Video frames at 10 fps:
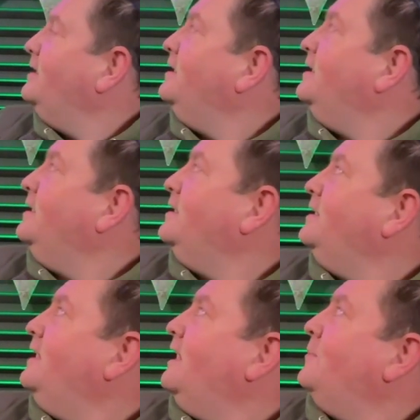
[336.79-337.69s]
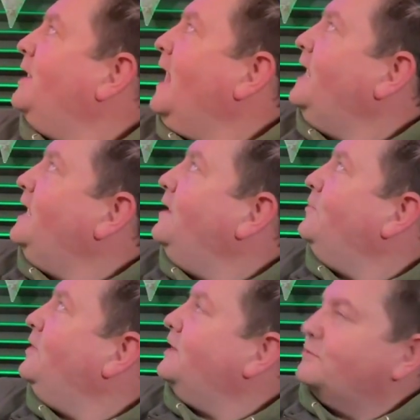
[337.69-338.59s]
and my Alien
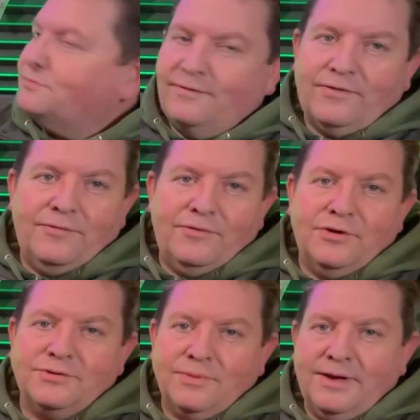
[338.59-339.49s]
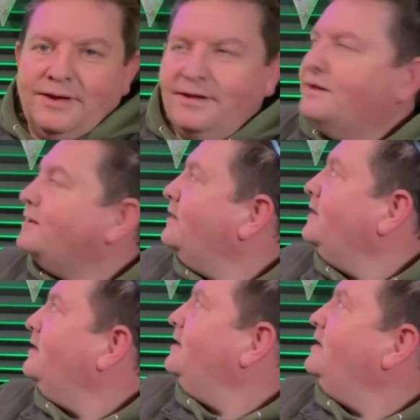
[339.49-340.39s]
one. That was my very first one.
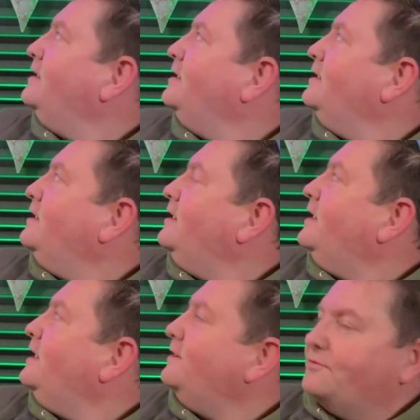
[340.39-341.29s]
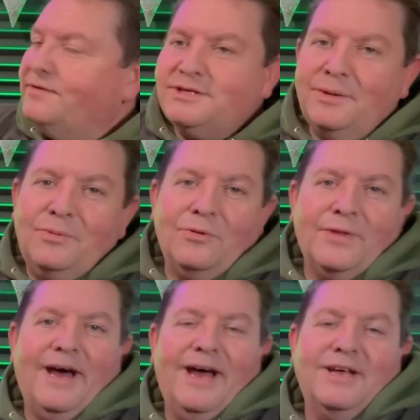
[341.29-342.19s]
And the reason I bought
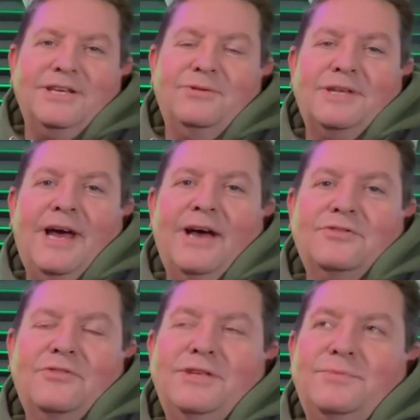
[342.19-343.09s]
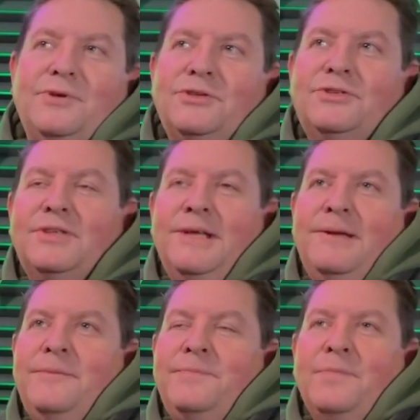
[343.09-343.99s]
that actually was last Christmas.
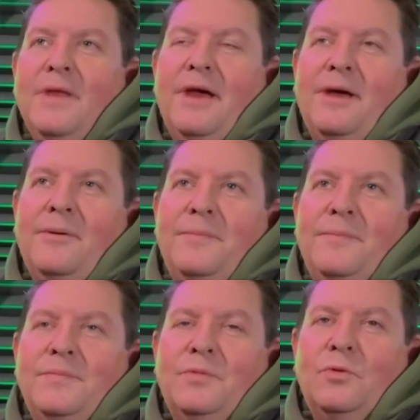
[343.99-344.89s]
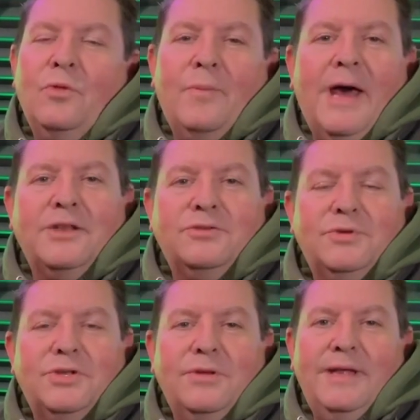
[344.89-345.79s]
All the bands
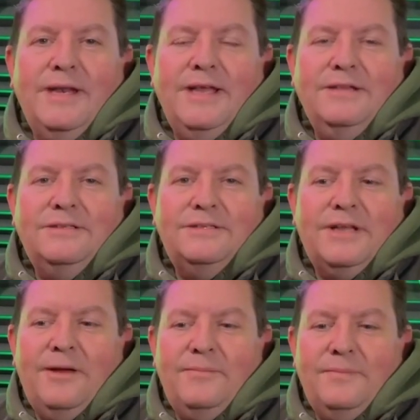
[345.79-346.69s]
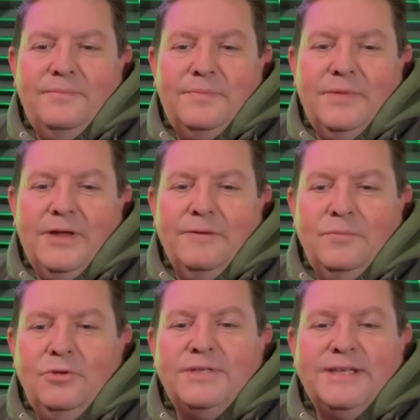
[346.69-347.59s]
were doing these like
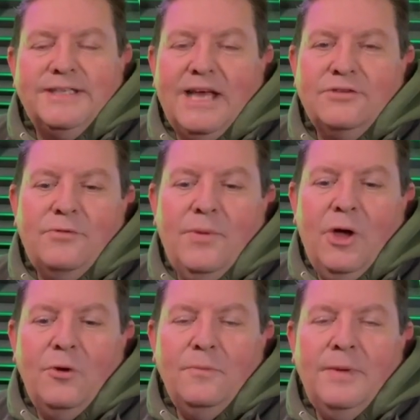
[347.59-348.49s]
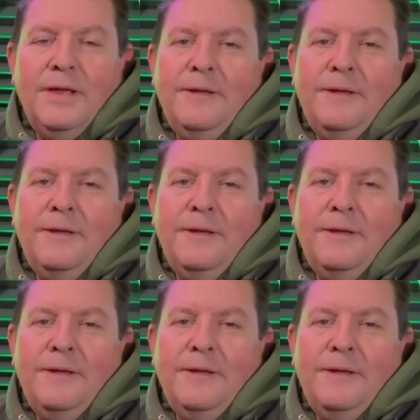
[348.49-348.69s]
music sets from home,